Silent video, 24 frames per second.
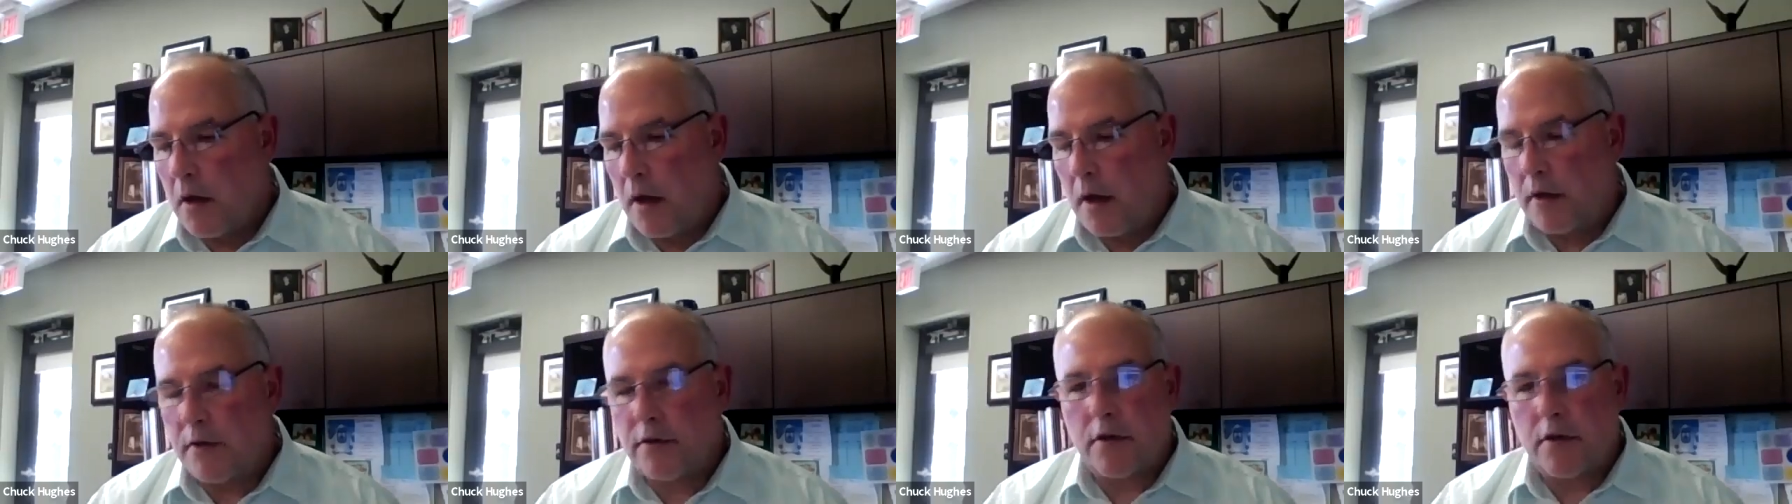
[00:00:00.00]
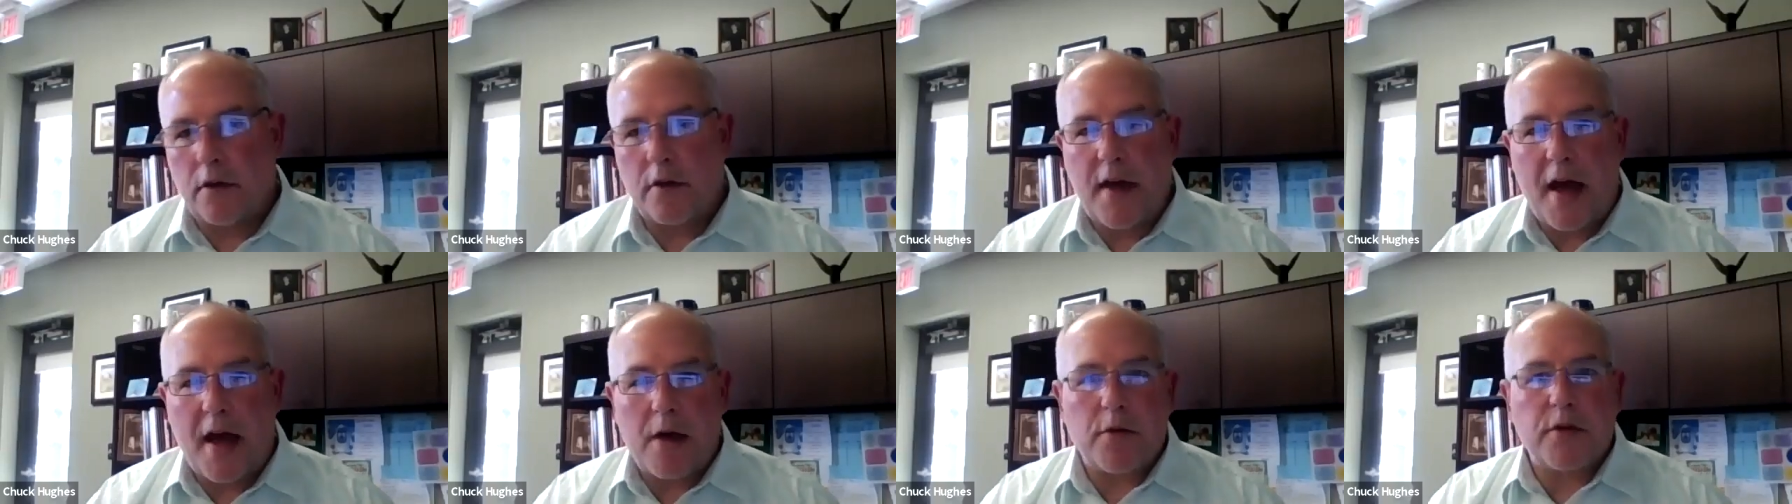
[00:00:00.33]
And
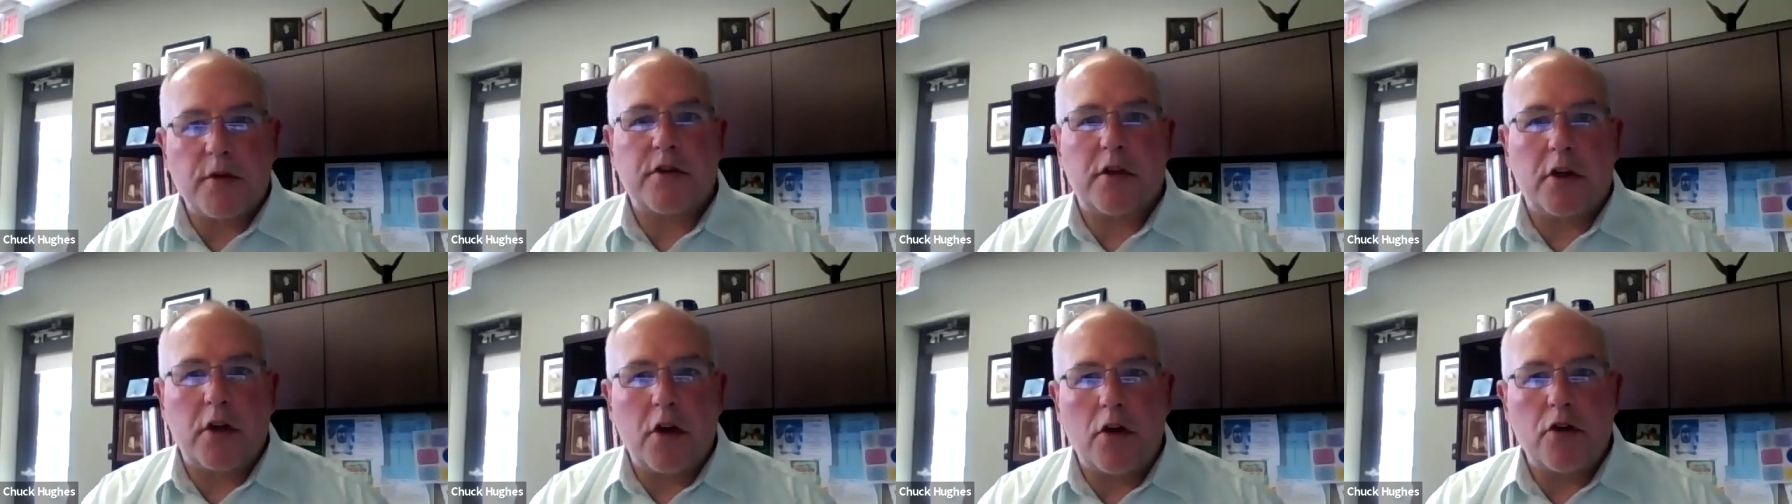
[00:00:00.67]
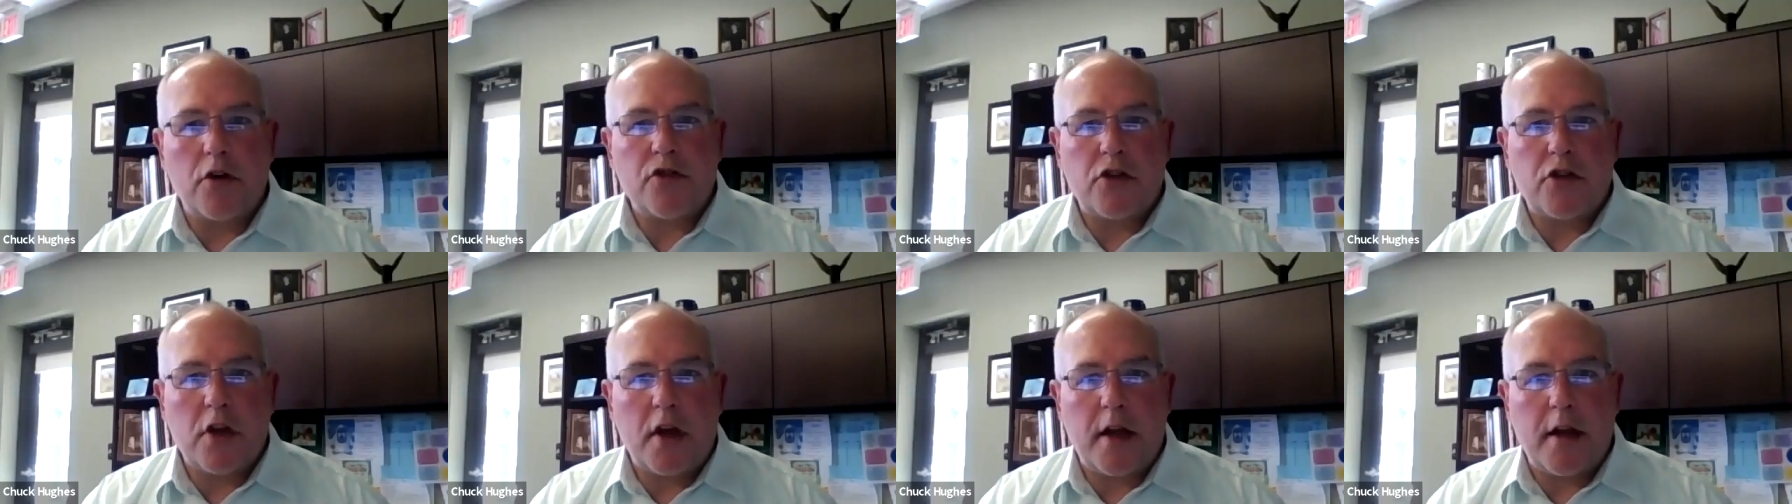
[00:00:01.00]
so that was
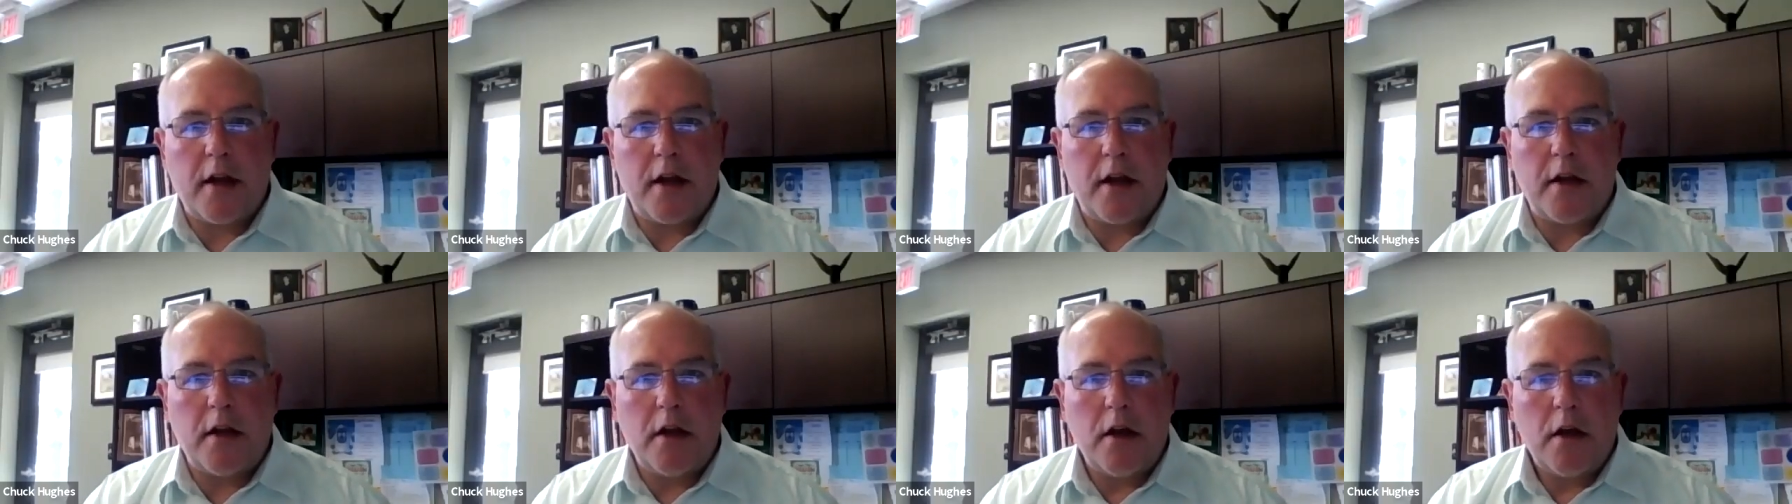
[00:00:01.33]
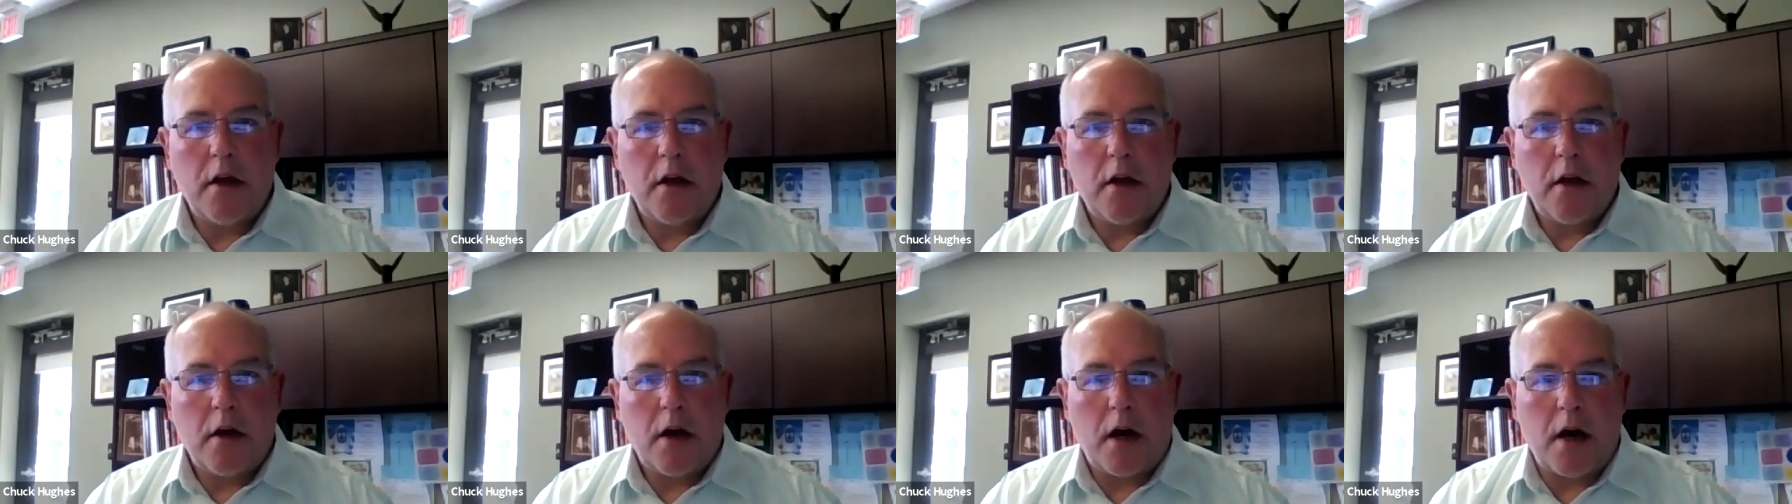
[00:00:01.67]
negotiated
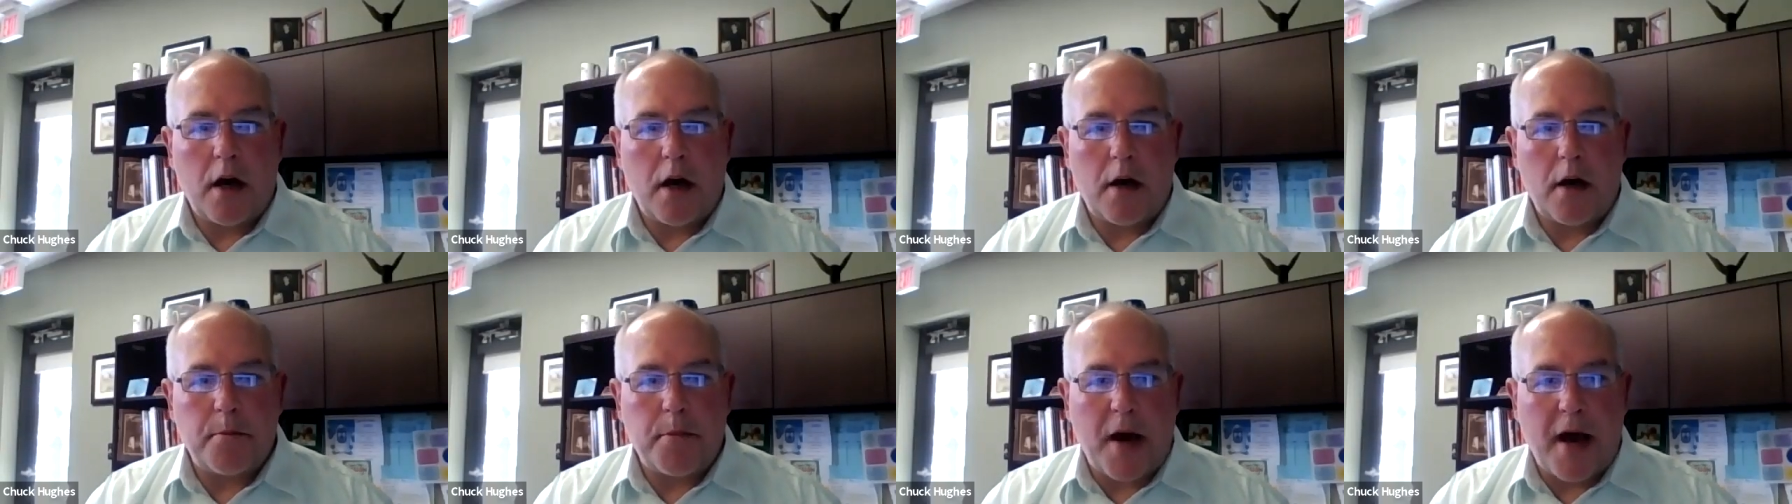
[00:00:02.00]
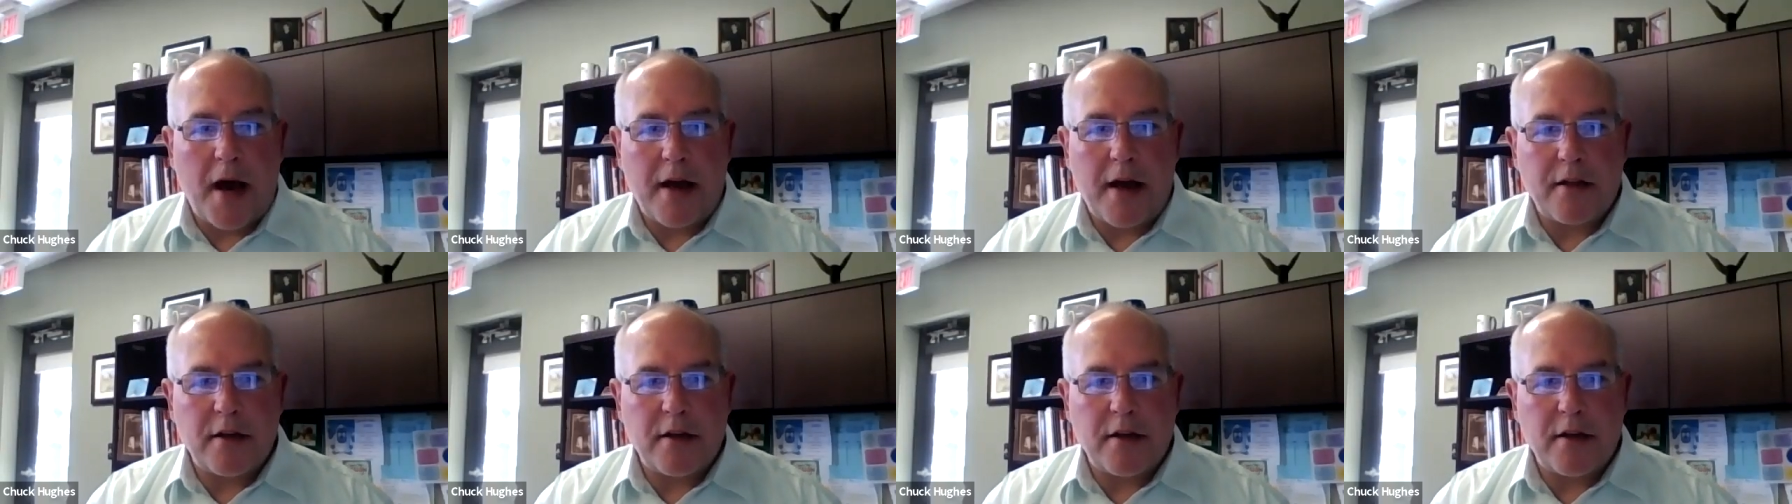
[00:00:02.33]
by